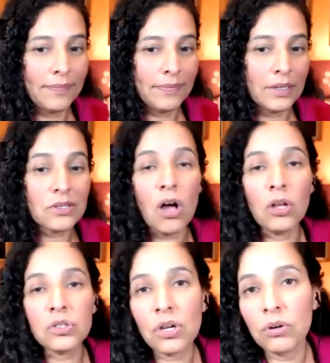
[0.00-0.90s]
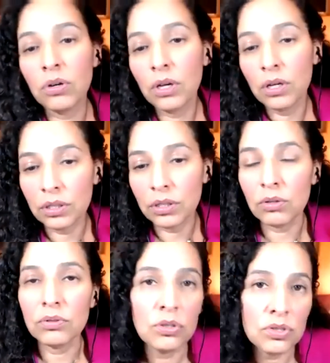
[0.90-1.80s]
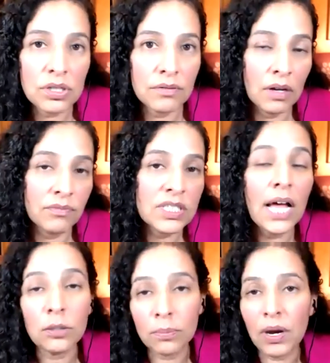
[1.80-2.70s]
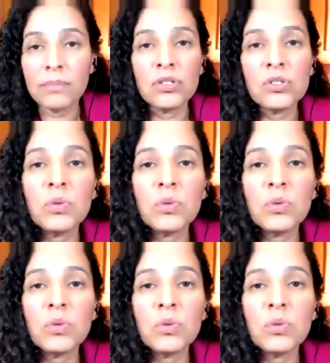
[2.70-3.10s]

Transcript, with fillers: There's also, you know, use of teleprompters,